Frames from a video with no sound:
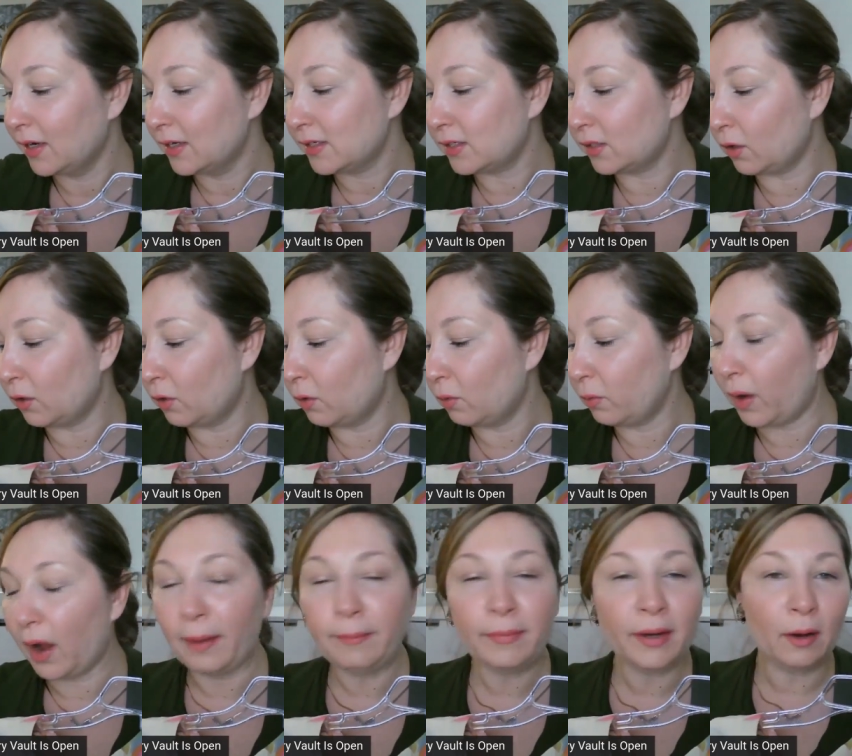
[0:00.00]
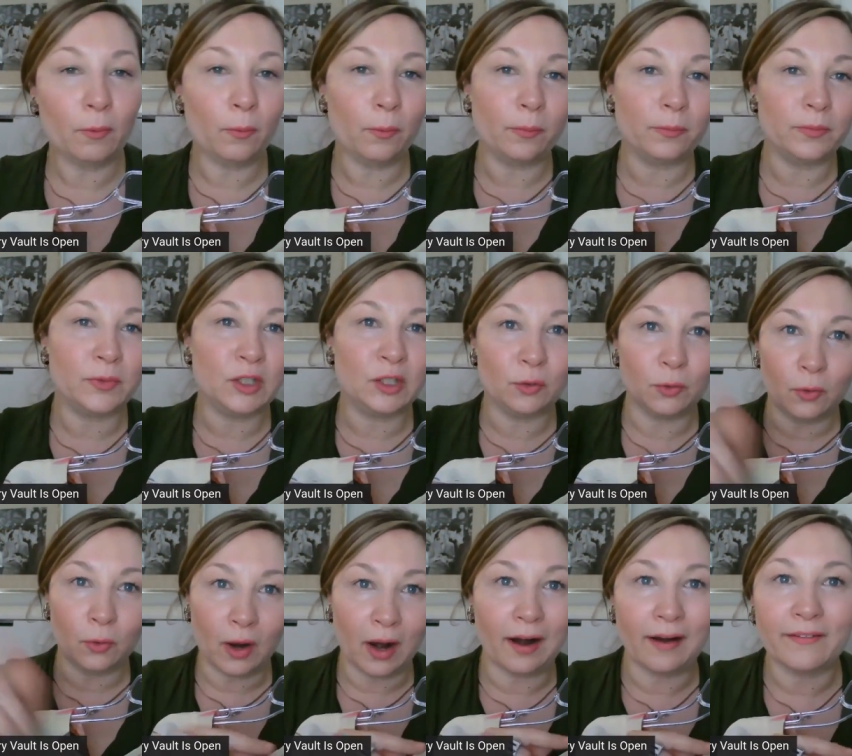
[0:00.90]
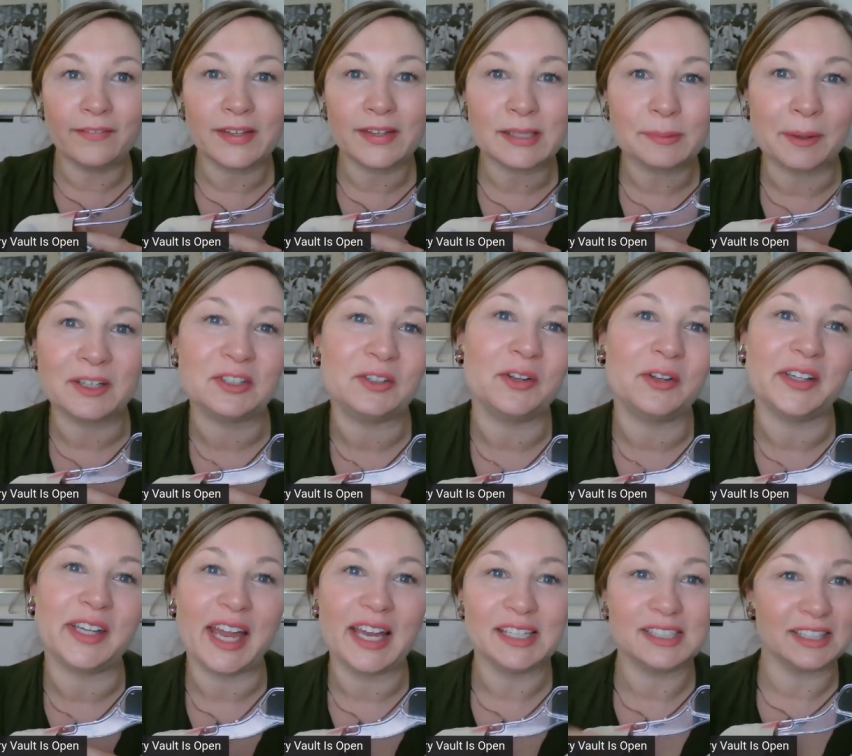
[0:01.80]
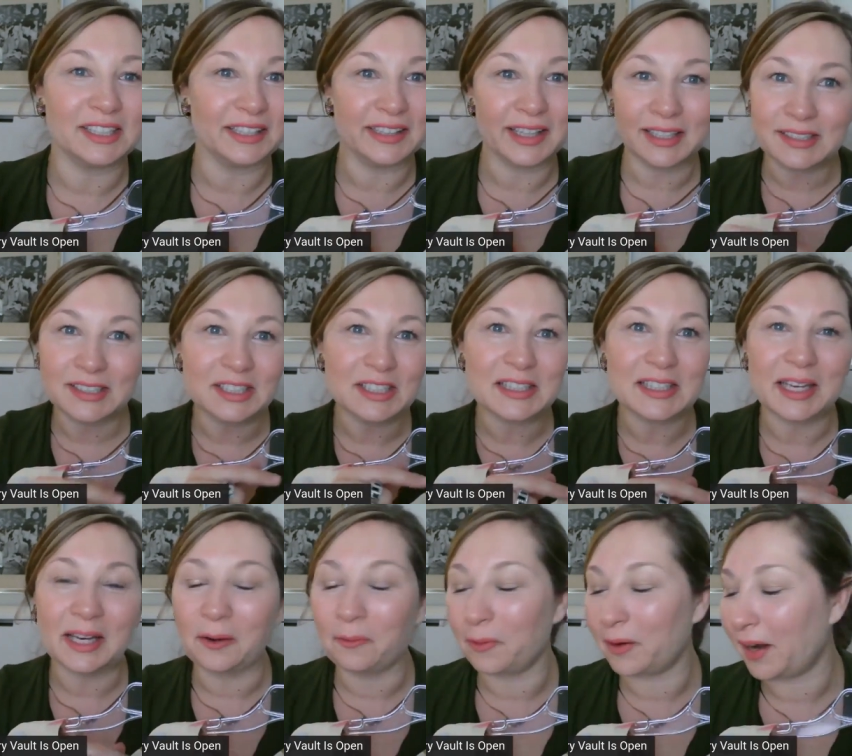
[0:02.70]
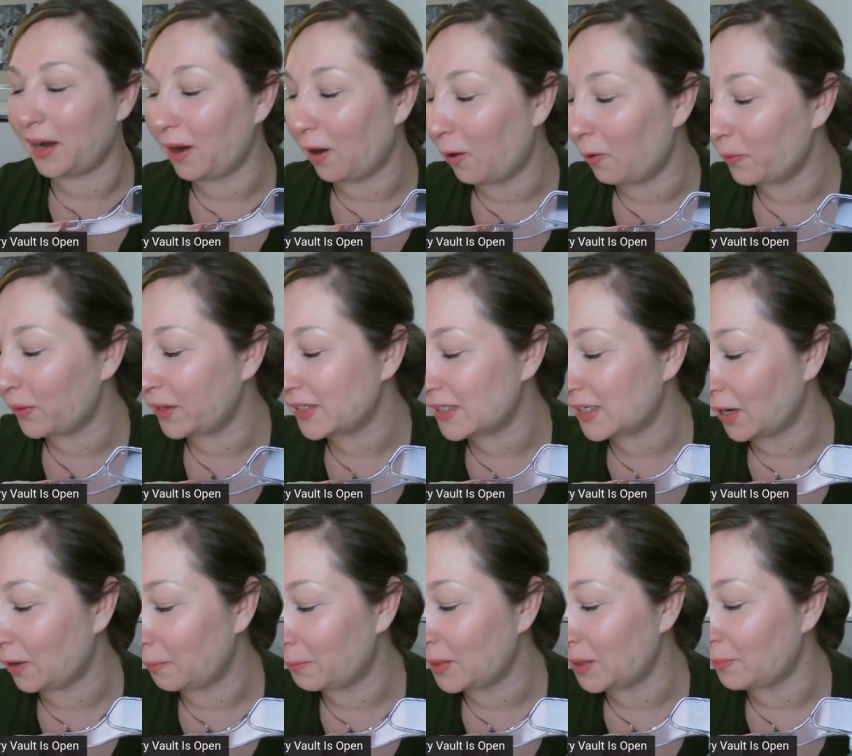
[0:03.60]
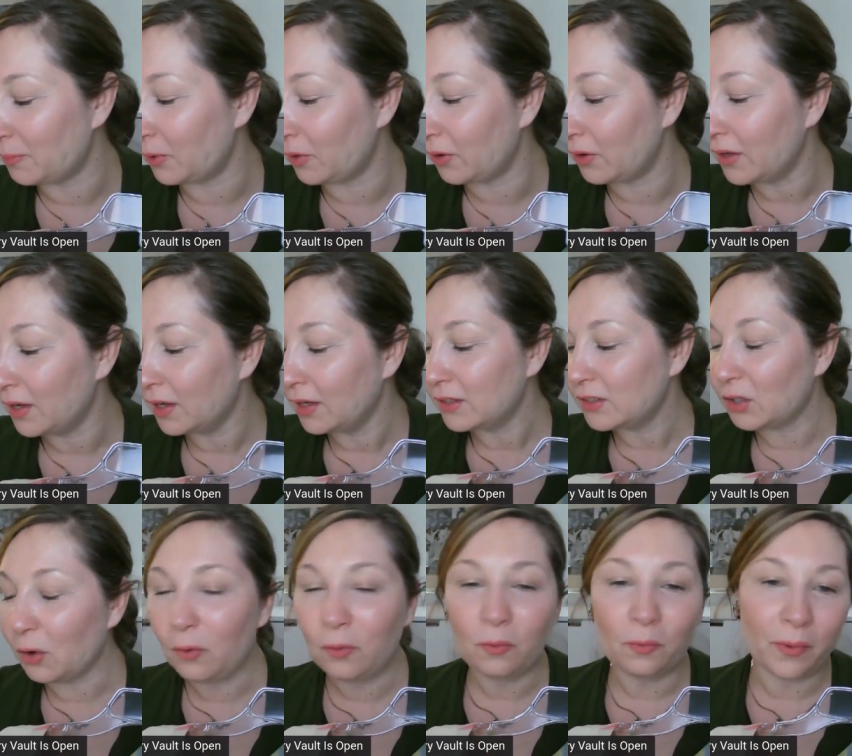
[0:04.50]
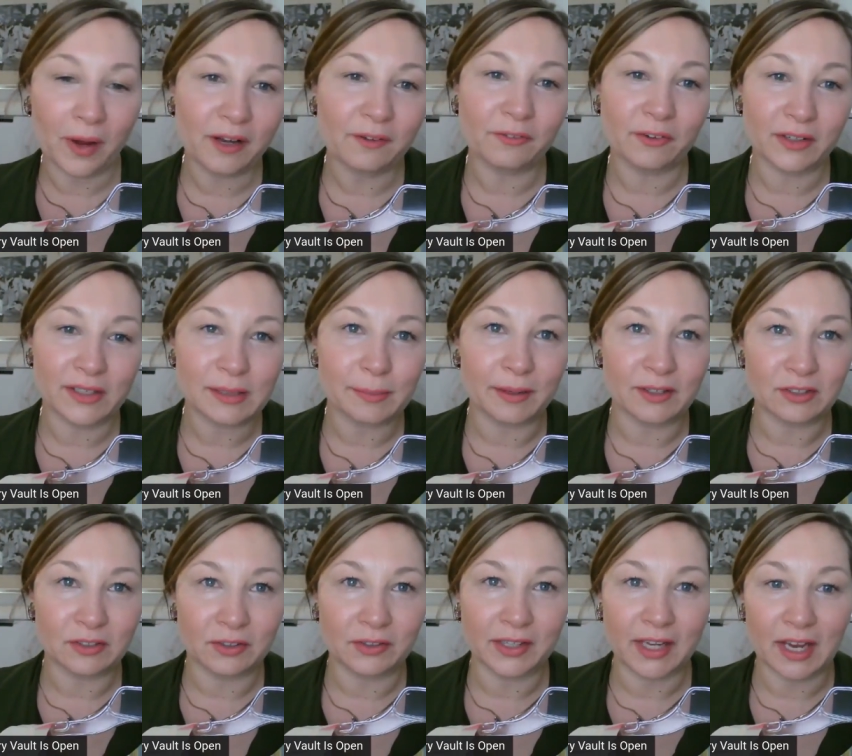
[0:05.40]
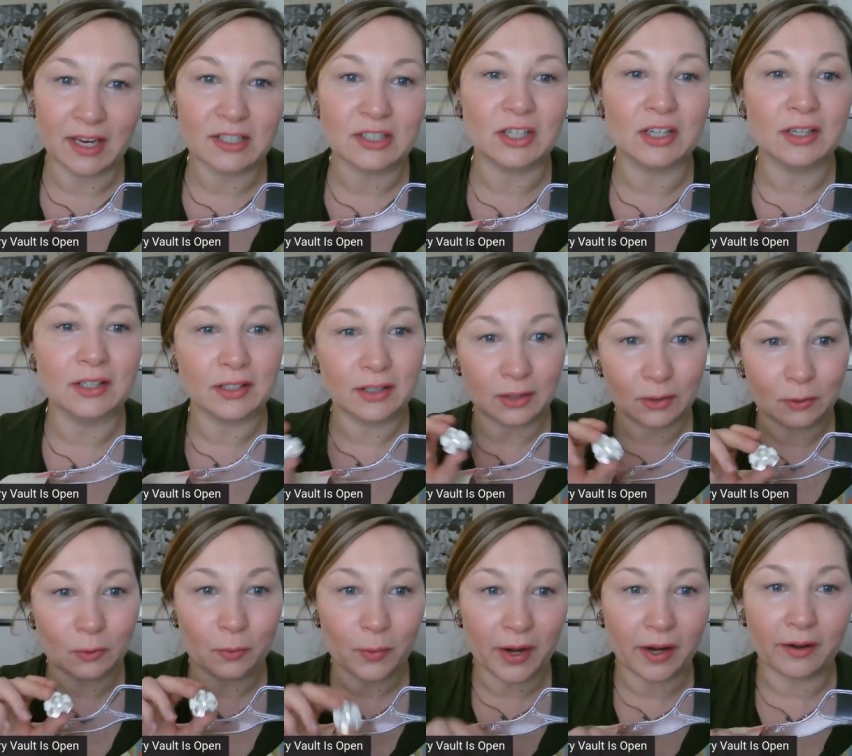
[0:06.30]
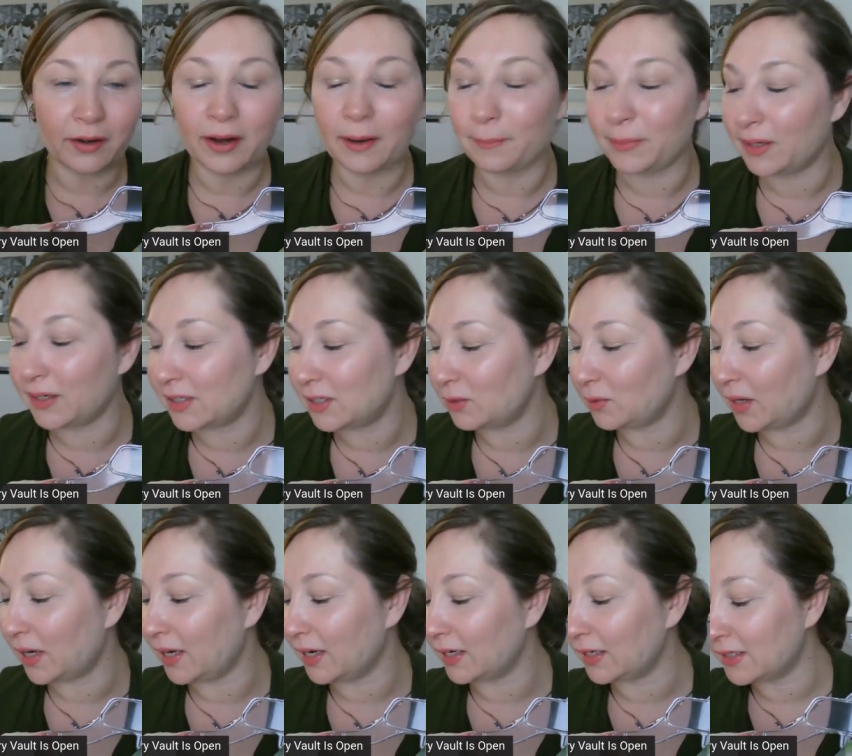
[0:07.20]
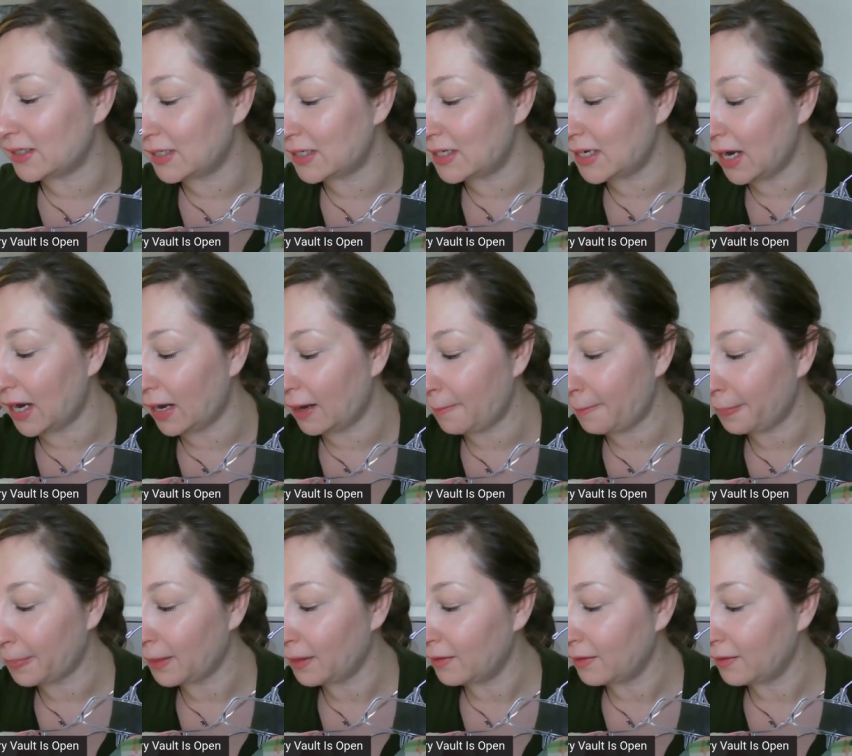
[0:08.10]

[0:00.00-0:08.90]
So I'm not, you are the special occasion. That's just like what I always tell people. Don't wait for a special occasion. You wear it because you can today.